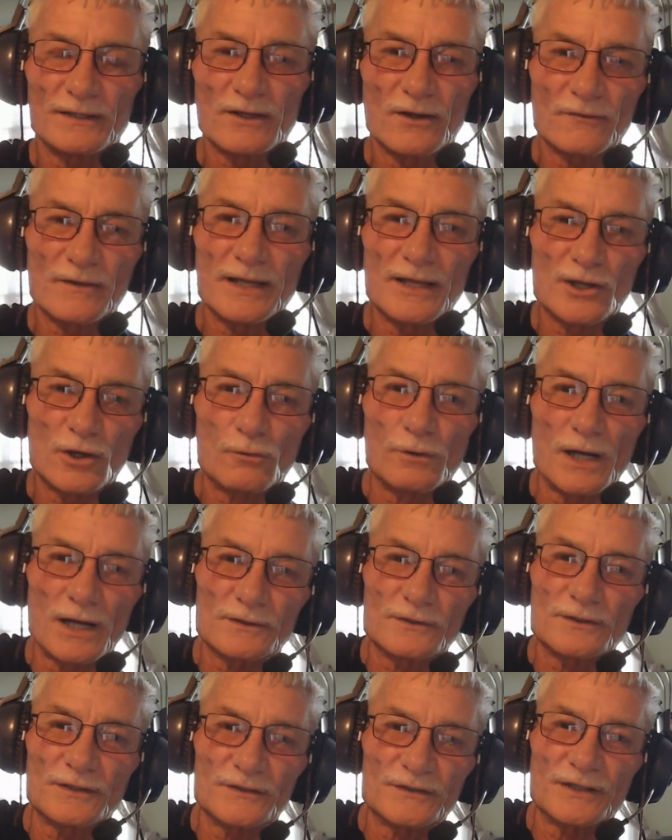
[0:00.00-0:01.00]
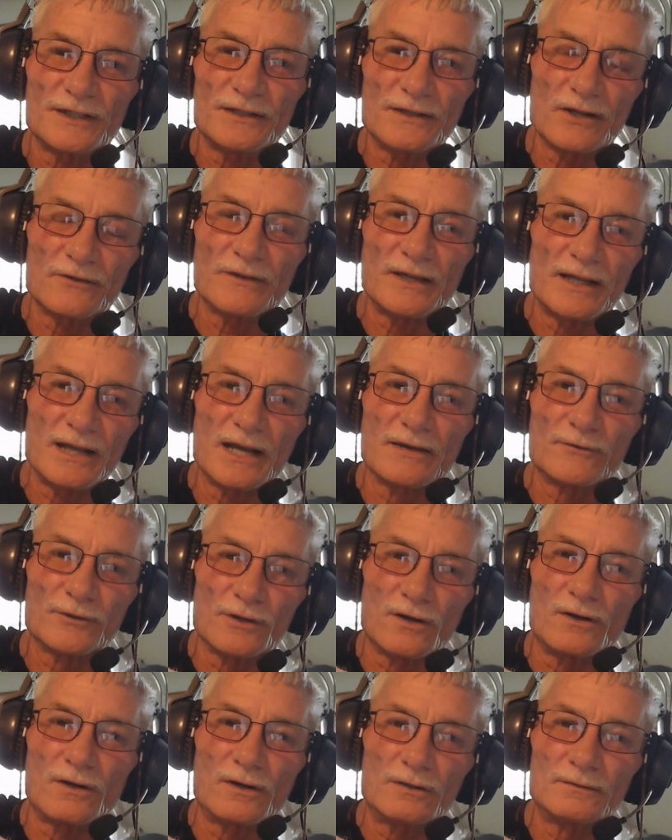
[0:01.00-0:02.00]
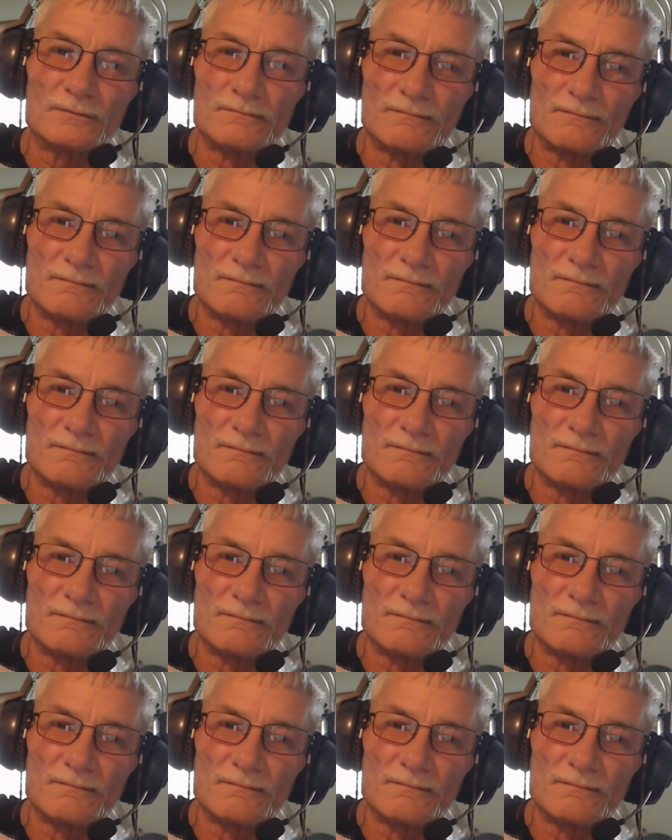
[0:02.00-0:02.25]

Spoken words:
Now they owe us. You see, now they have it all.